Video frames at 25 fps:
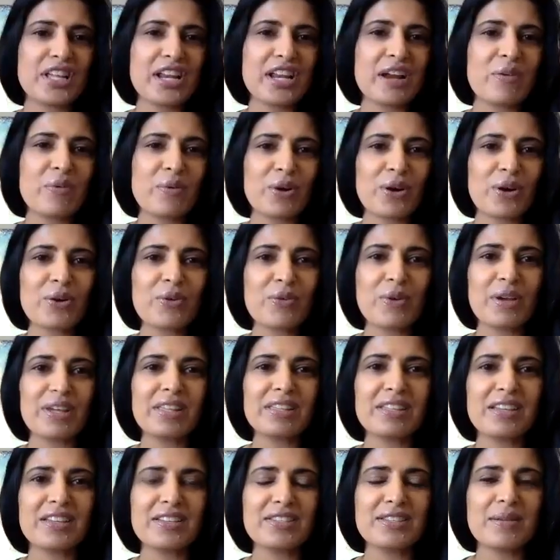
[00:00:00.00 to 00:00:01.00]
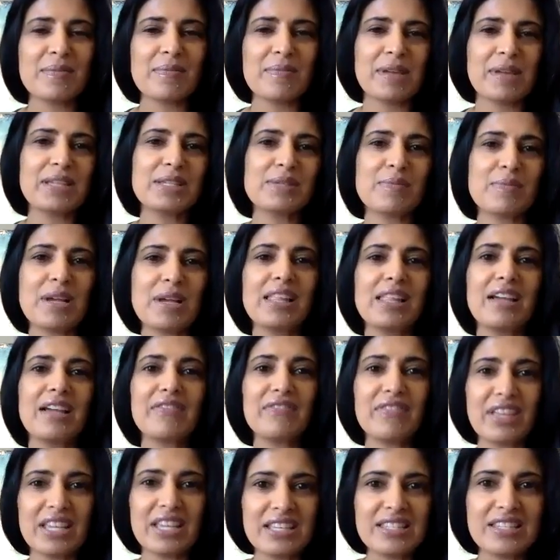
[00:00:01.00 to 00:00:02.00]
I work with because it makes my life
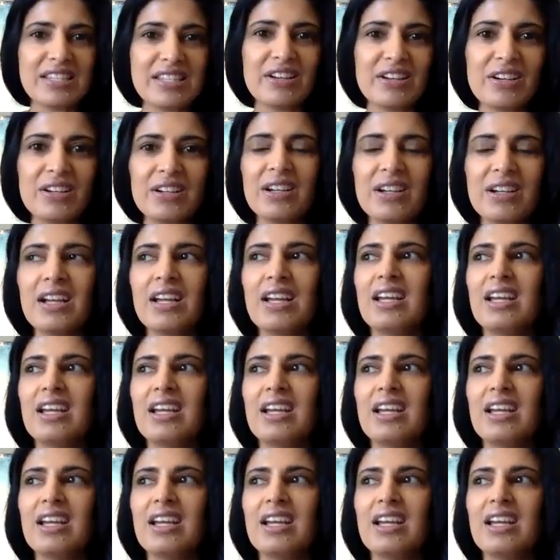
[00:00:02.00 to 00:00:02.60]
easier.